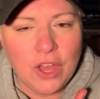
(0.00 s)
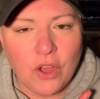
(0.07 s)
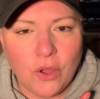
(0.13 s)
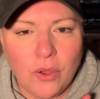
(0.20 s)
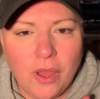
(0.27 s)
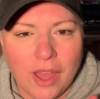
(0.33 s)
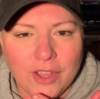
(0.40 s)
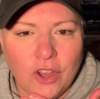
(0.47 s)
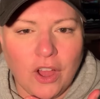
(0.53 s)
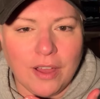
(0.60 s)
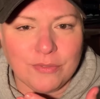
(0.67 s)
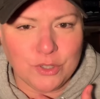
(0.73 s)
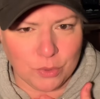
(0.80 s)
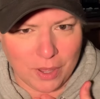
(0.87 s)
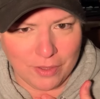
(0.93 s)
Oh, I
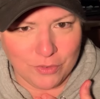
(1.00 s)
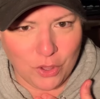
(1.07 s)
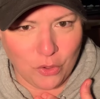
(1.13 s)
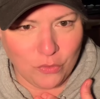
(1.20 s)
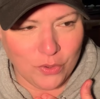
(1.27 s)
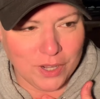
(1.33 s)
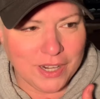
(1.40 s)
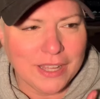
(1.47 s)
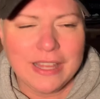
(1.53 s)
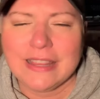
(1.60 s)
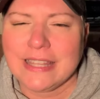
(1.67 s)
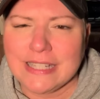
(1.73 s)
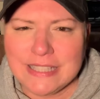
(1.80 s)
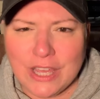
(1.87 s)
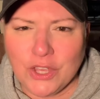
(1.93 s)
cough. Do I have COVID?
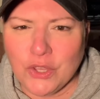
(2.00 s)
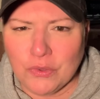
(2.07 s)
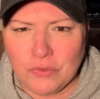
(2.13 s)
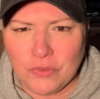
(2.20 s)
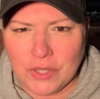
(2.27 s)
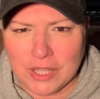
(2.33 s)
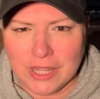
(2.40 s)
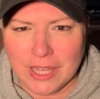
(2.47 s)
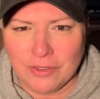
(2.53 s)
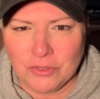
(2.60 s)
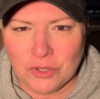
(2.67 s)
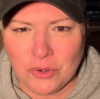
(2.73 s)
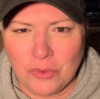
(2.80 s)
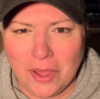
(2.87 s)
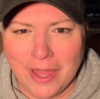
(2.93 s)
That's how you feel
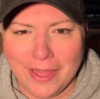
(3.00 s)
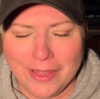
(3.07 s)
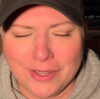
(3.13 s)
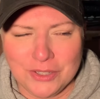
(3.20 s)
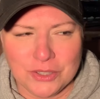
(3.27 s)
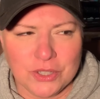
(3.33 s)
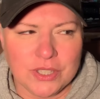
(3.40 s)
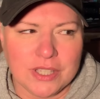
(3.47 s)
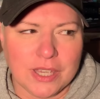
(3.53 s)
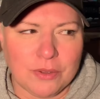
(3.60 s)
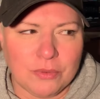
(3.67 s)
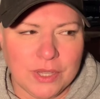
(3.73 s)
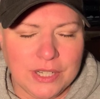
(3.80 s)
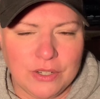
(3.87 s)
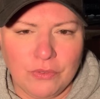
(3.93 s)
after a while. And you're just like,
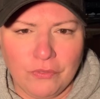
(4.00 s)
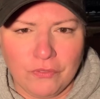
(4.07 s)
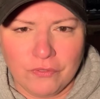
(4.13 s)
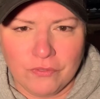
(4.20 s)
well, I don't.